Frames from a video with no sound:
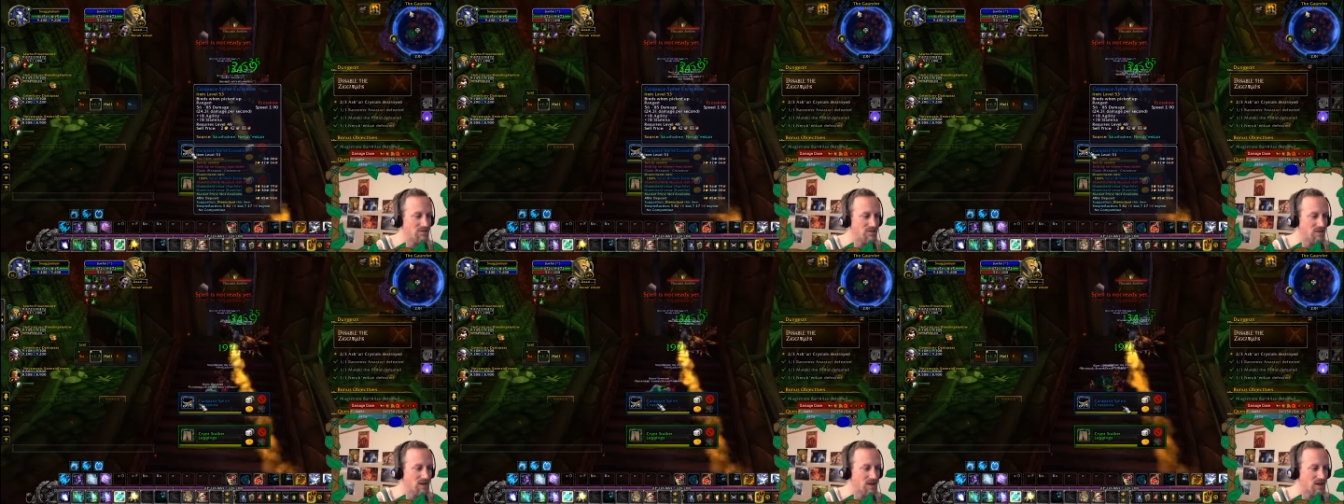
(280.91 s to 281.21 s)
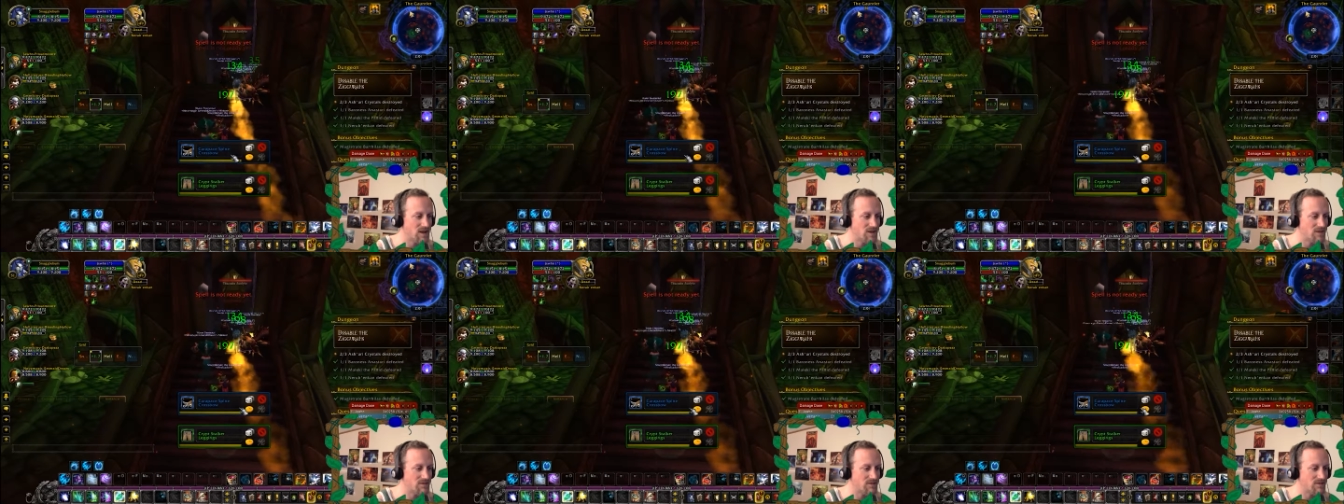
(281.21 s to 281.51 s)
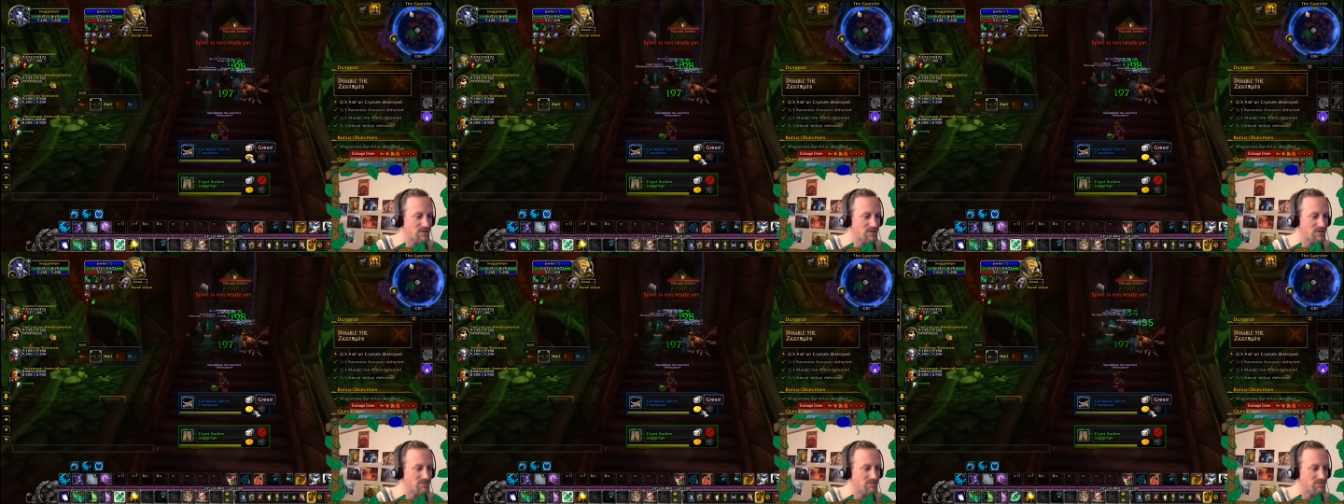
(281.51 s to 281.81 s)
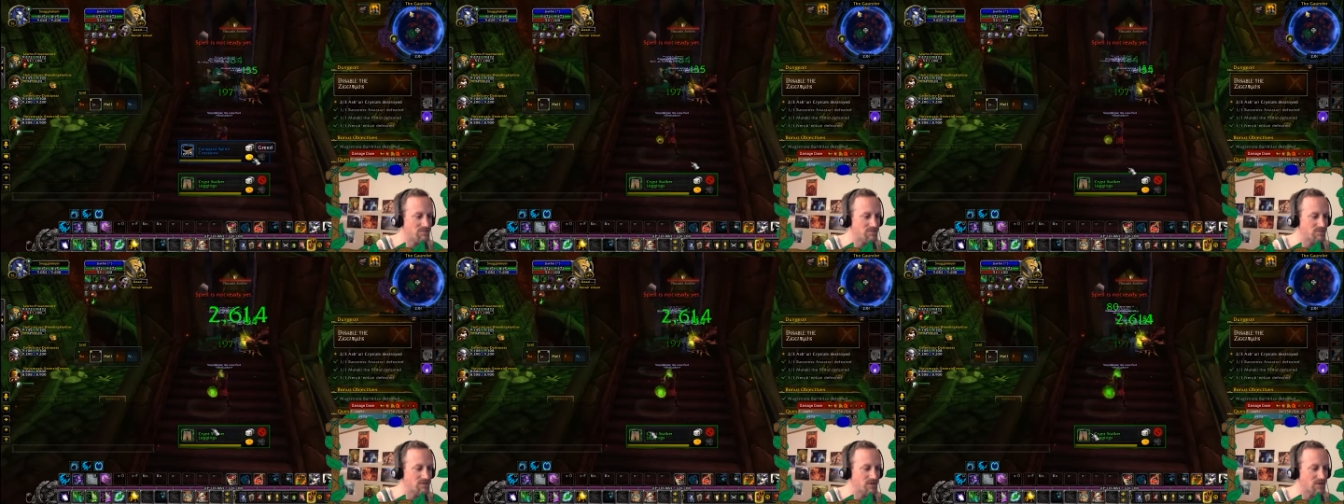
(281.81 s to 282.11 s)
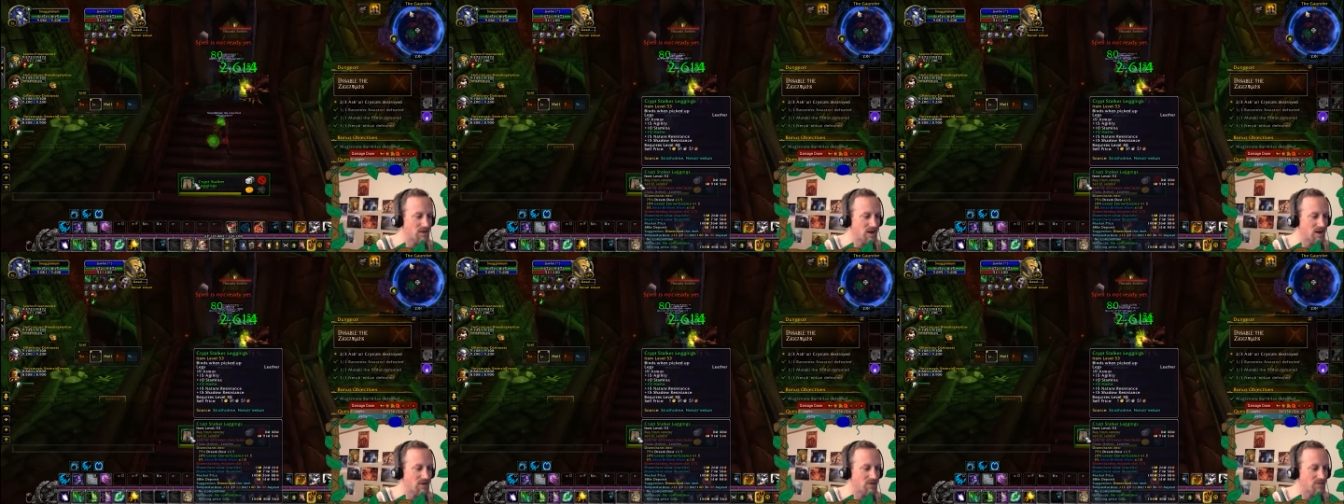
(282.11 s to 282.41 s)
Oh, it's a
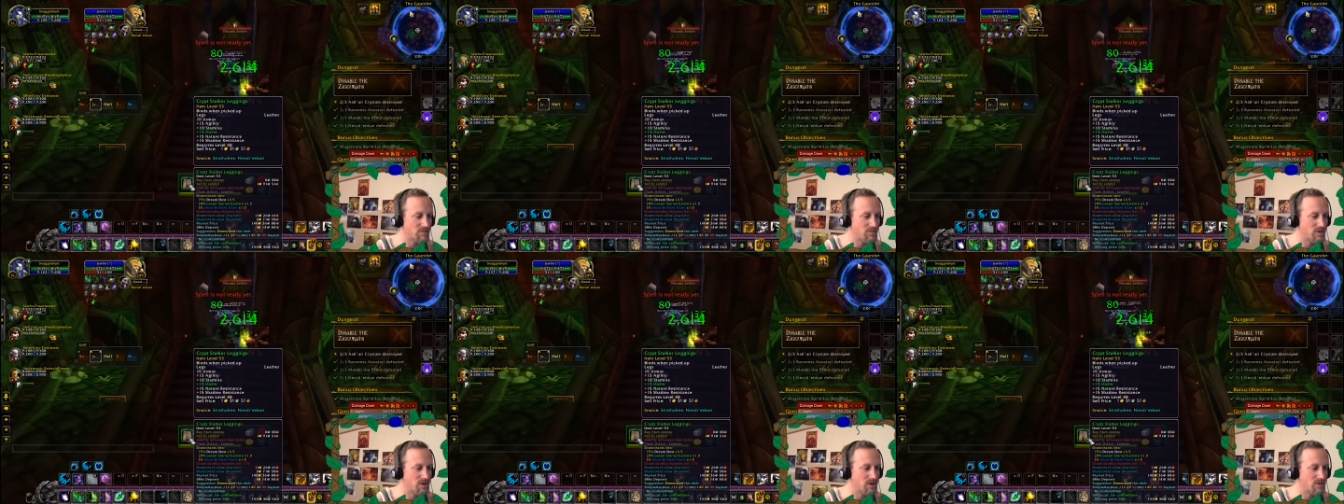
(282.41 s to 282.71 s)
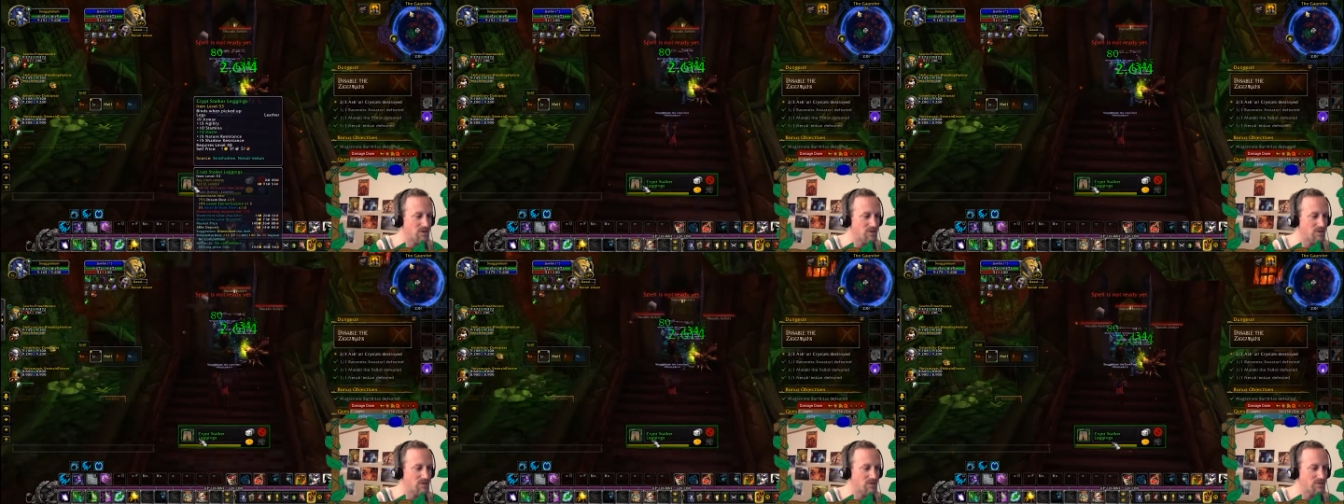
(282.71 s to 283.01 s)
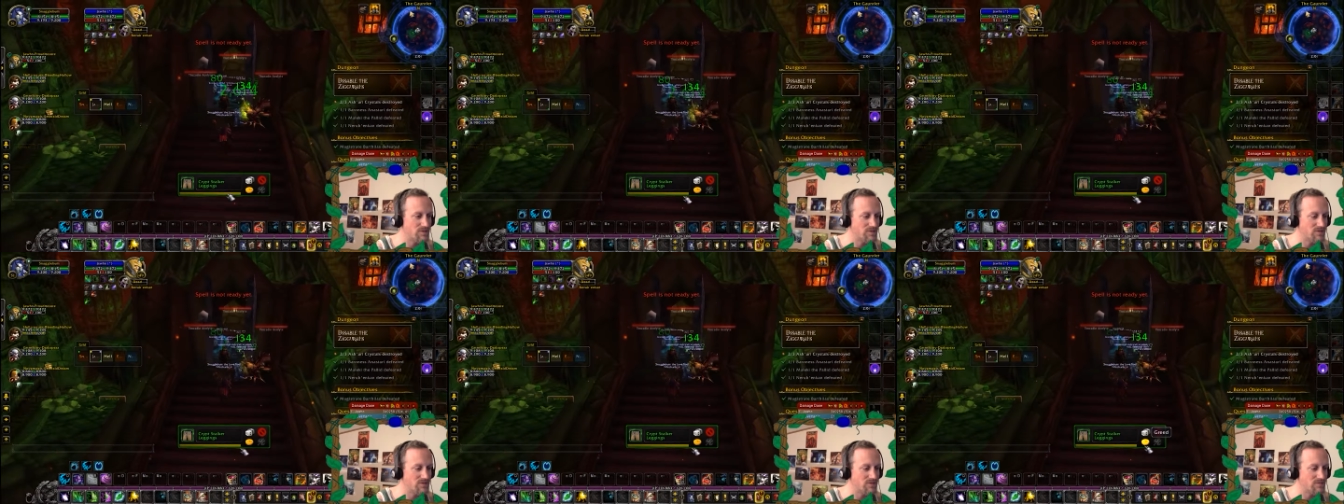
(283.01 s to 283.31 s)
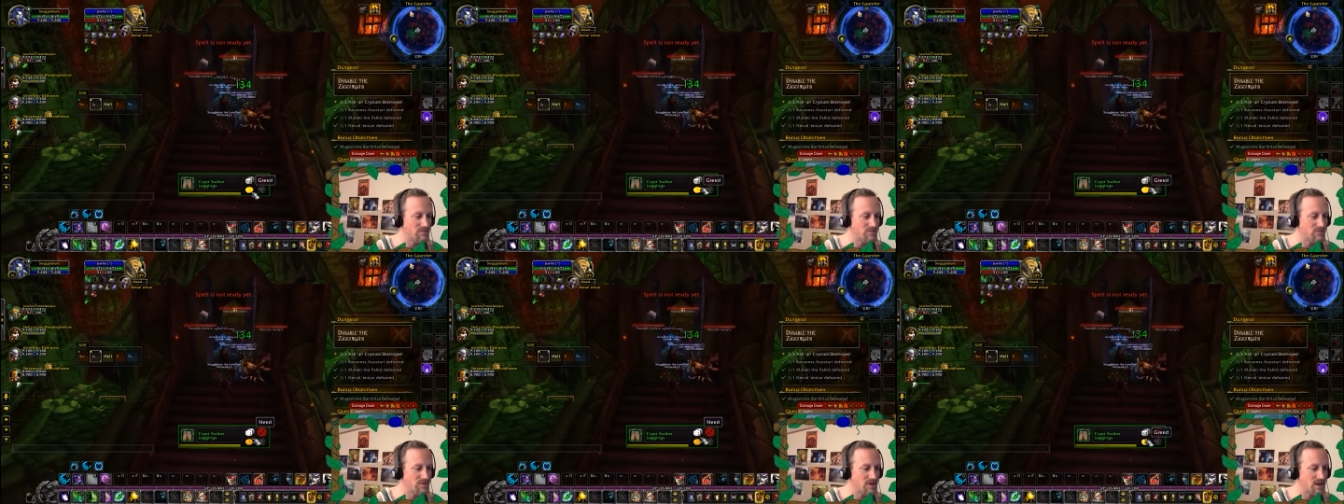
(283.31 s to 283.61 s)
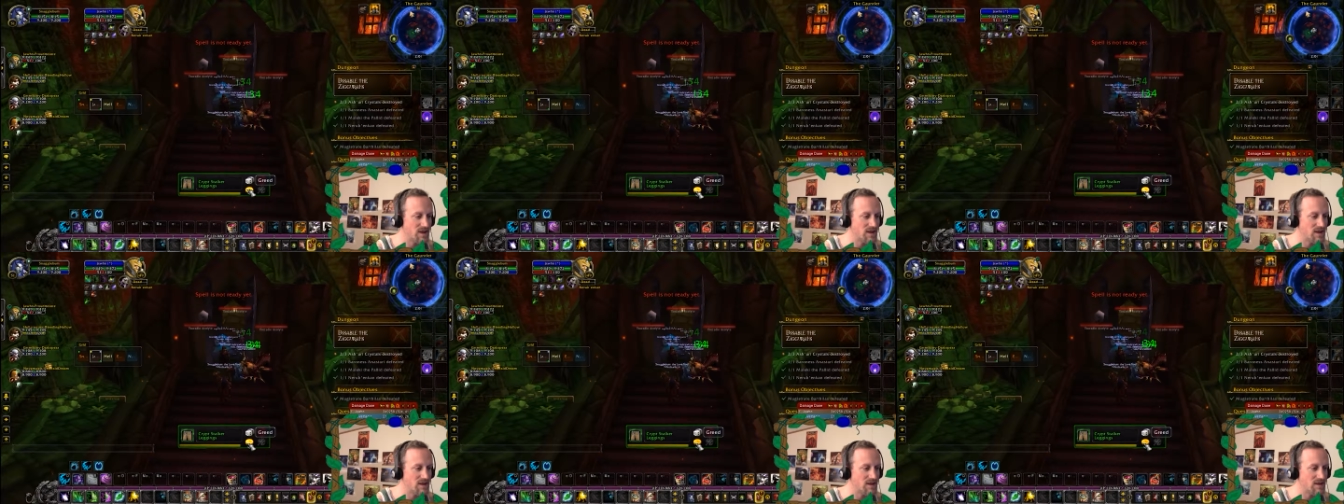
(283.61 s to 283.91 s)
crossbow and some
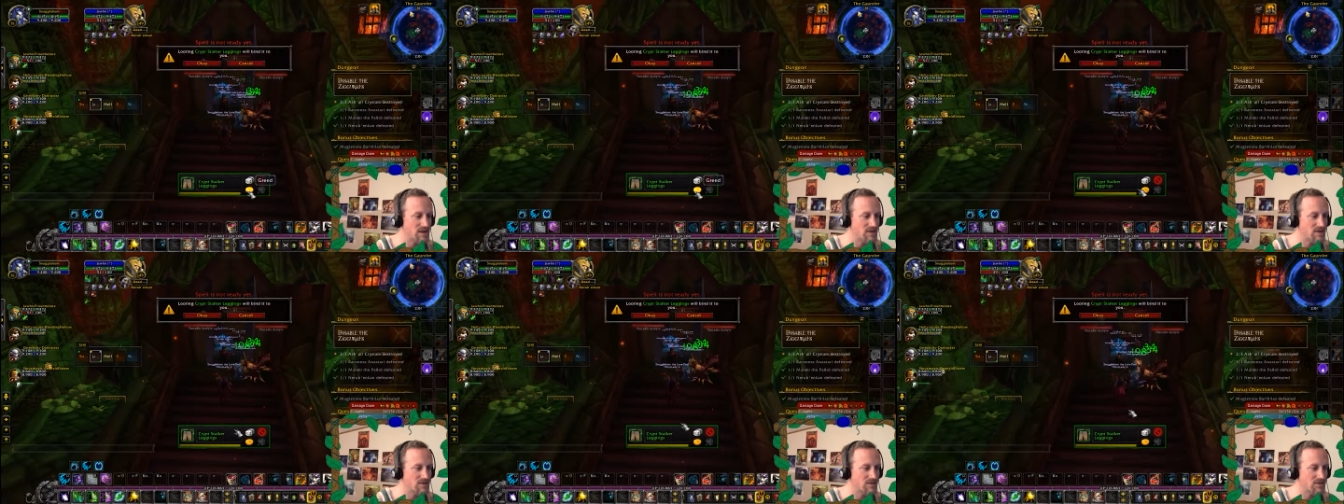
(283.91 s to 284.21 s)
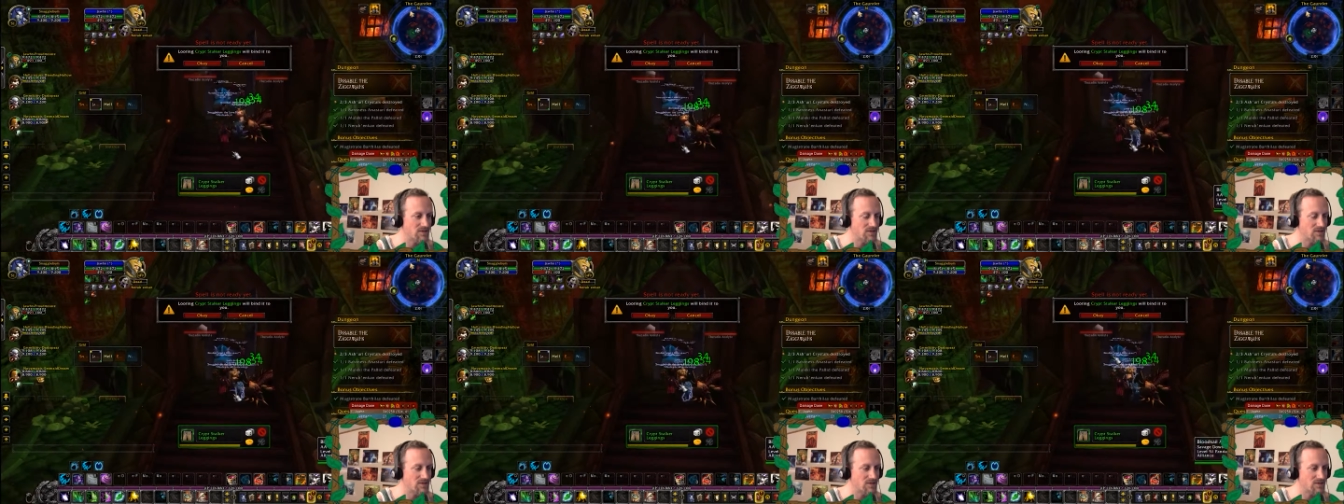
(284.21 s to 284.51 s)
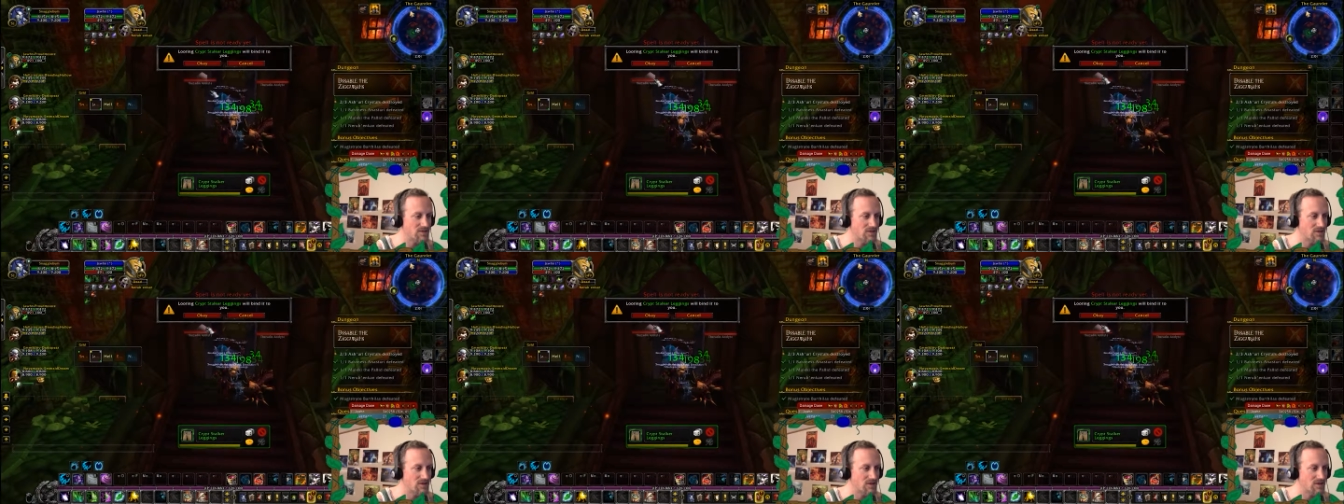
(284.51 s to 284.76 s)
leggings.